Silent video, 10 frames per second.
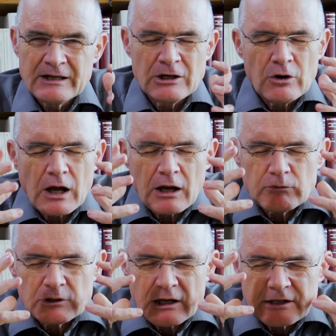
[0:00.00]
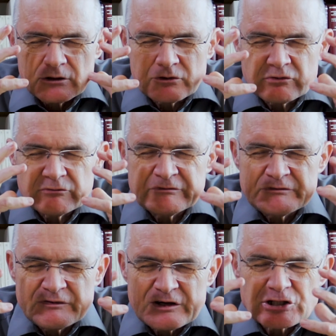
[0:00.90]
You know, I would like you to
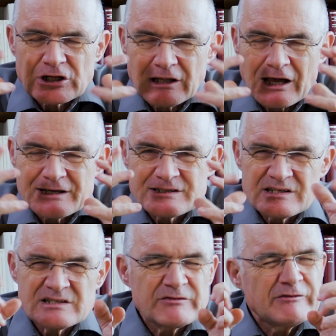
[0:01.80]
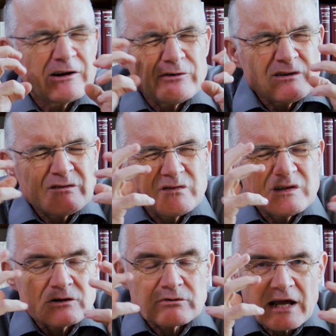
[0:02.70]
visualize this very
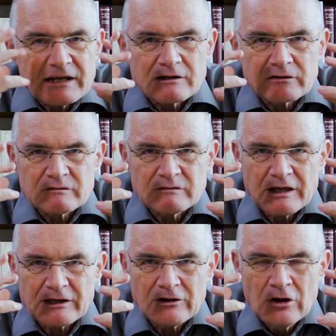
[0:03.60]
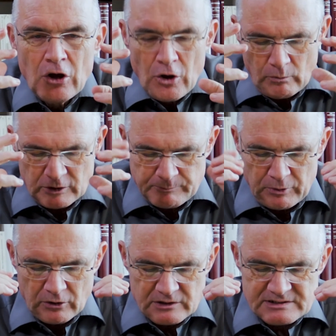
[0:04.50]
theoretical thing. What
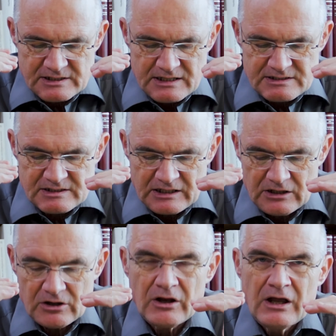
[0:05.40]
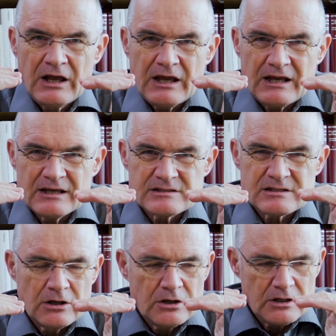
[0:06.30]
Paul says here
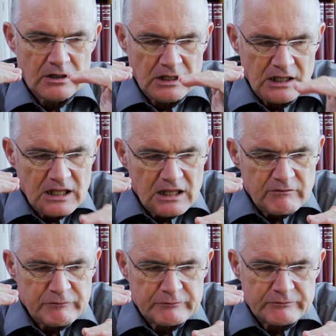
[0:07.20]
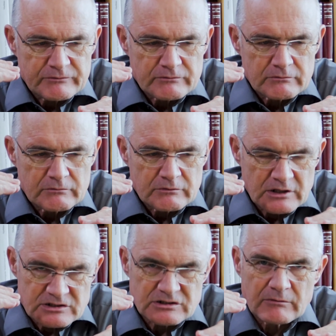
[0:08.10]
is, if
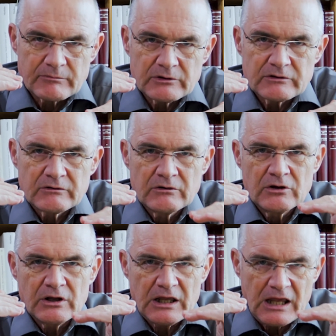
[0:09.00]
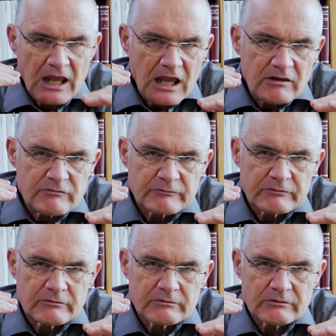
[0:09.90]
they stumbled,
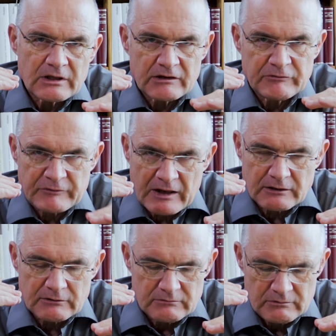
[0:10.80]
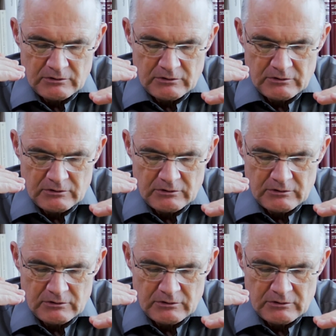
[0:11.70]
if they fell,